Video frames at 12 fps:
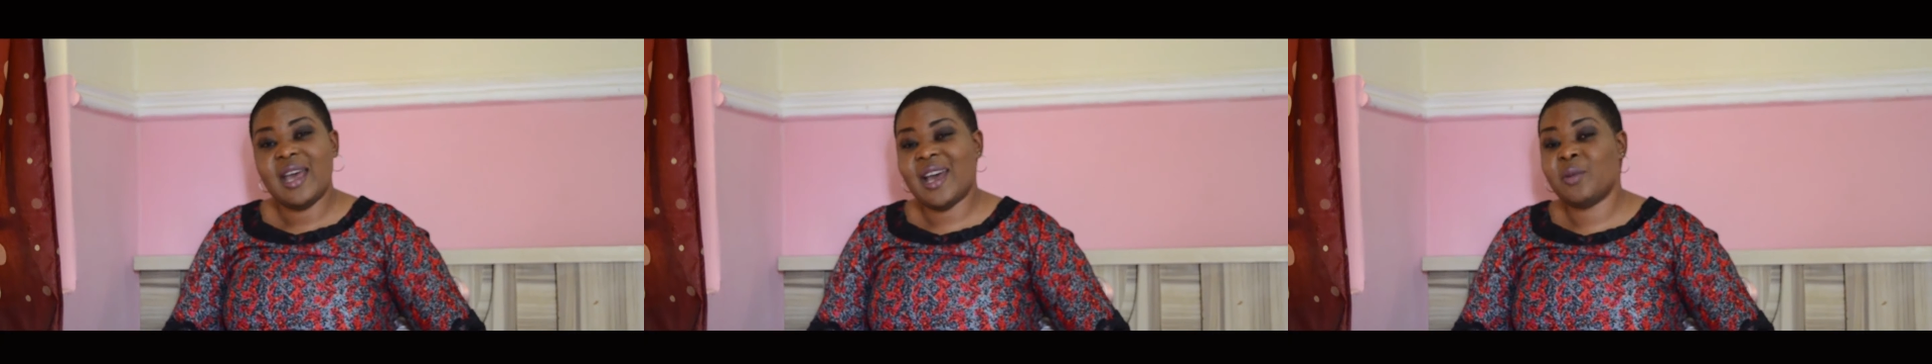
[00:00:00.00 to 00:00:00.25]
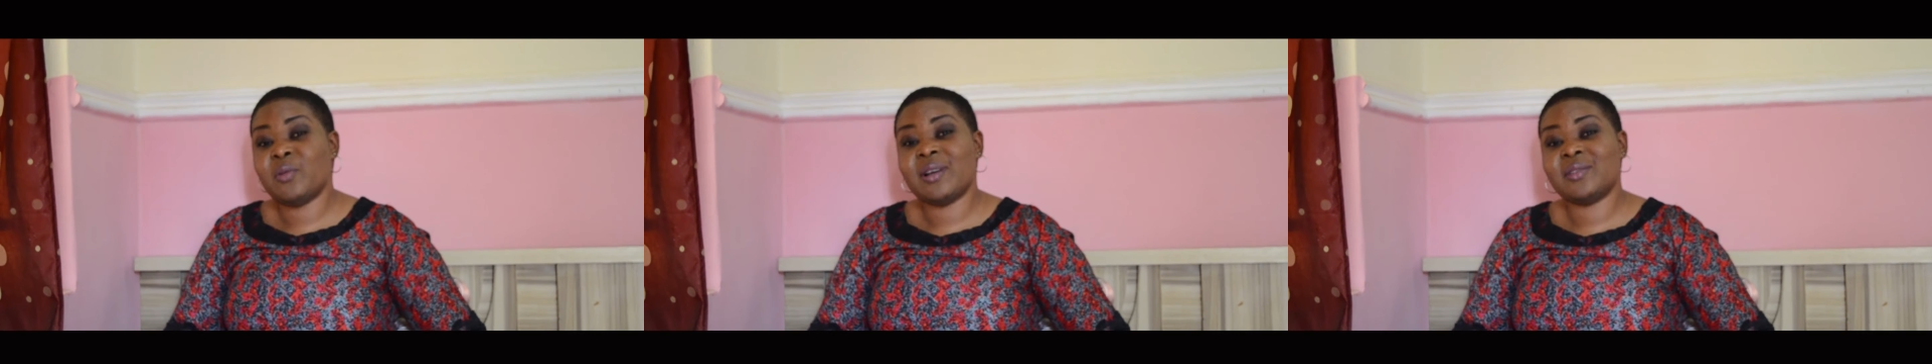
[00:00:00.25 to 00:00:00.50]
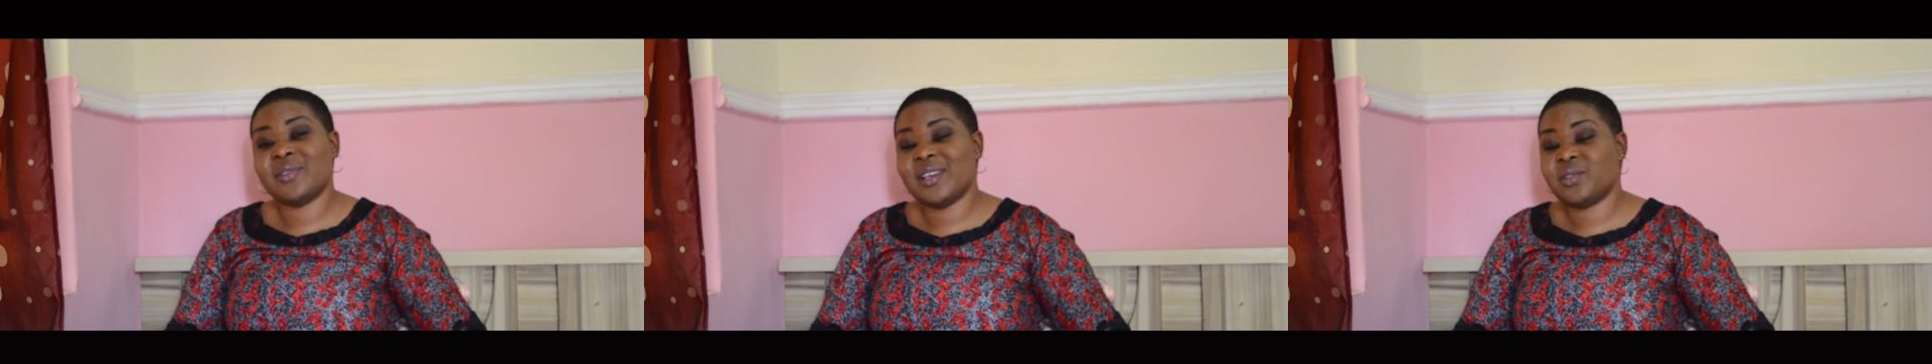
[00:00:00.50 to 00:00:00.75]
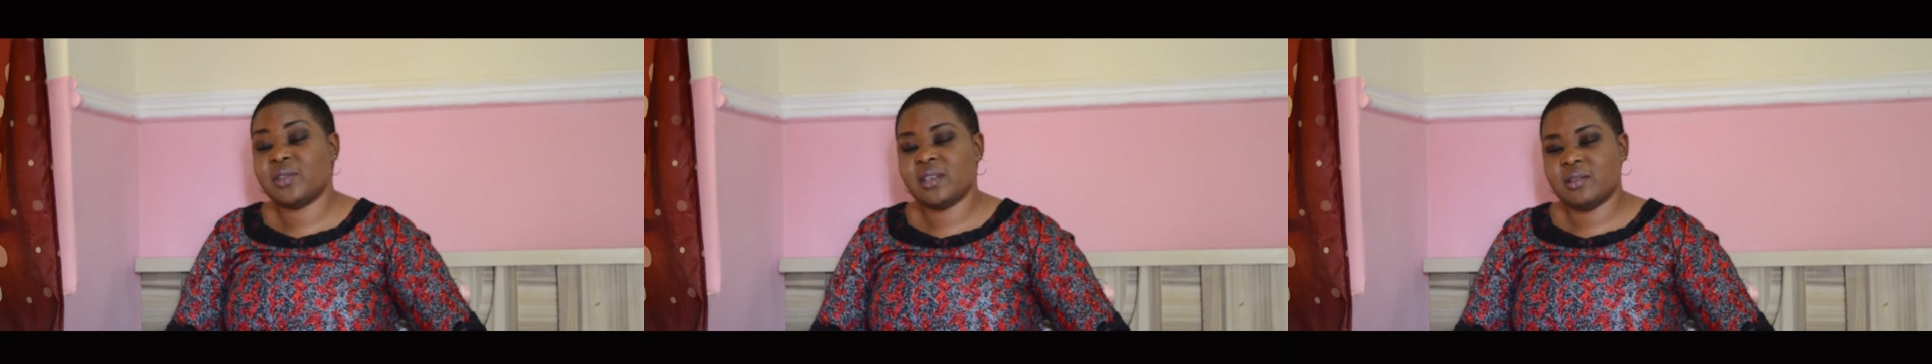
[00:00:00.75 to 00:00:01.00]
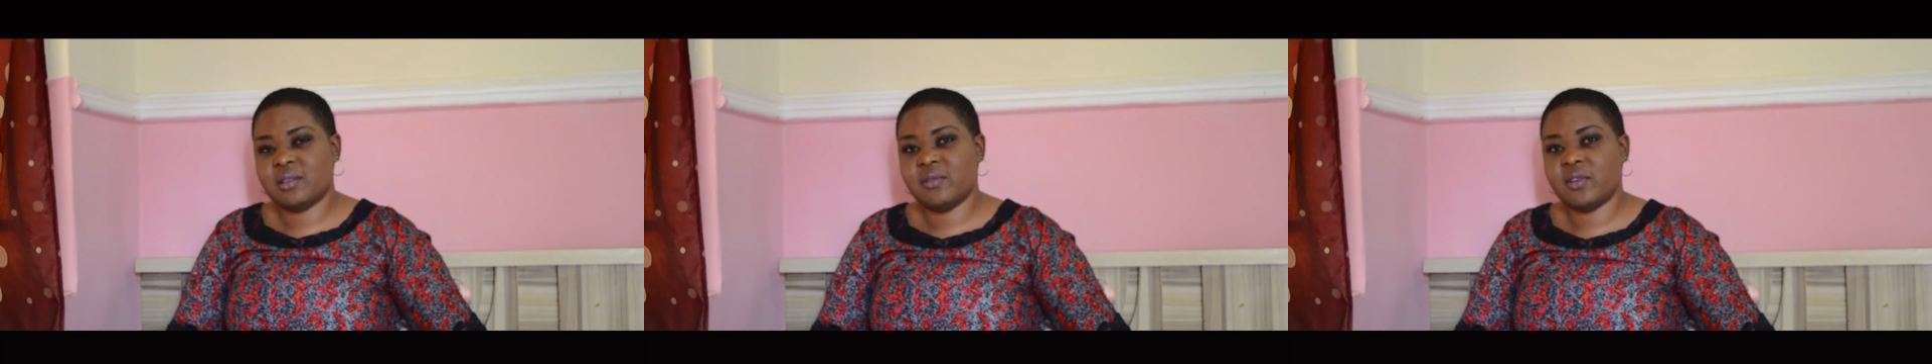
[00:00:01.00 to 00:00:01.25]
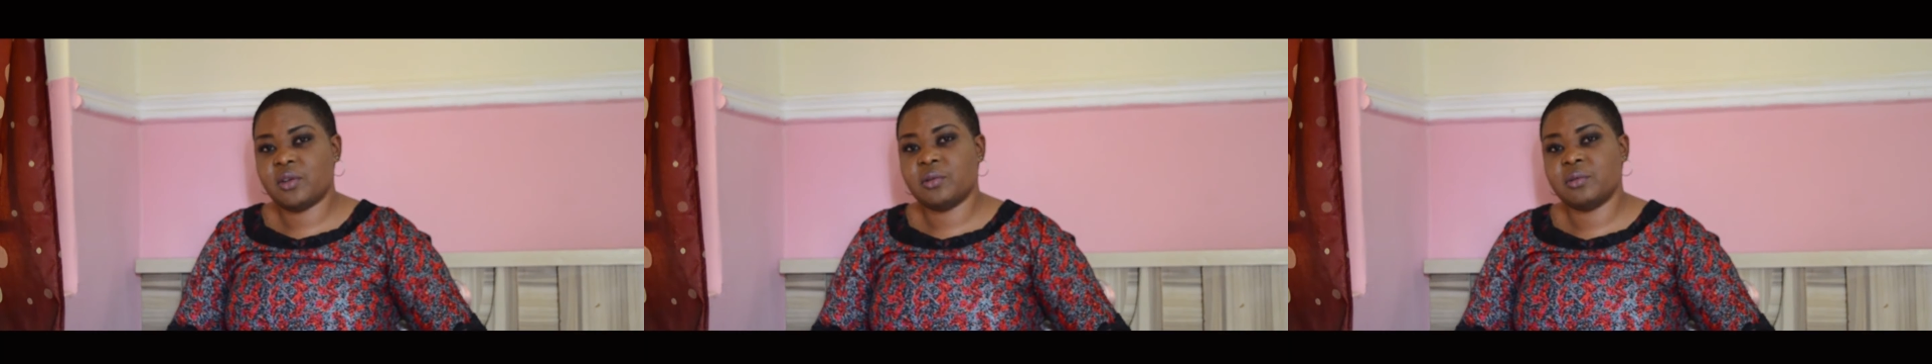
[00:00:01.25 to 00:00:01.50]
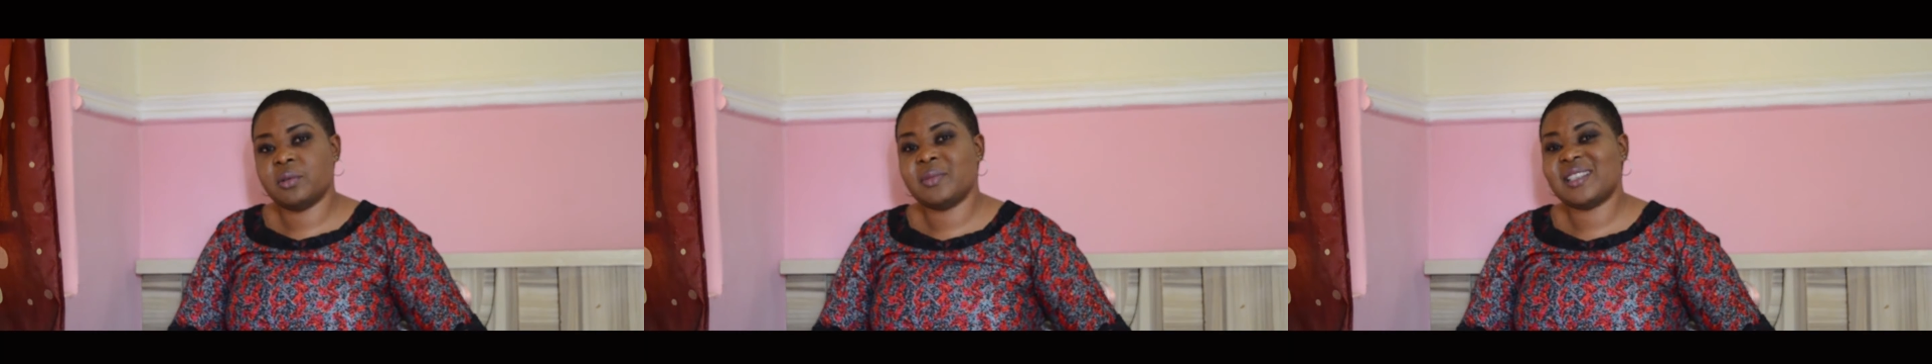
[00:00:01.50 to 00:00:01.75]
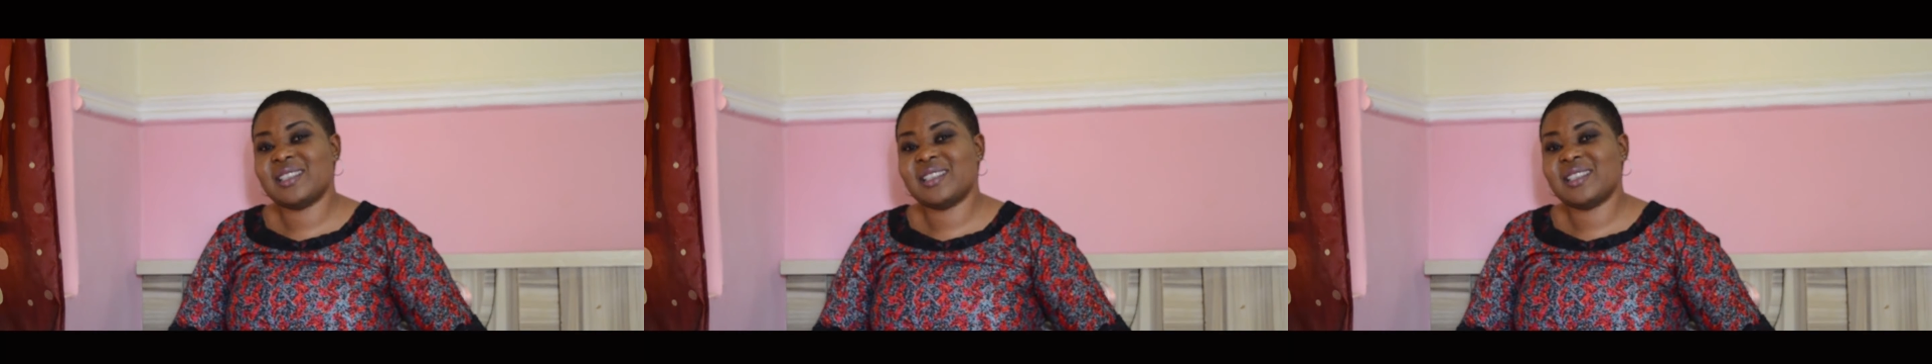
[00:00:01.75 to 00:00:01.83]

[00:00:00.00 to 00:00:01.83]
I will advise you get yourself a condom.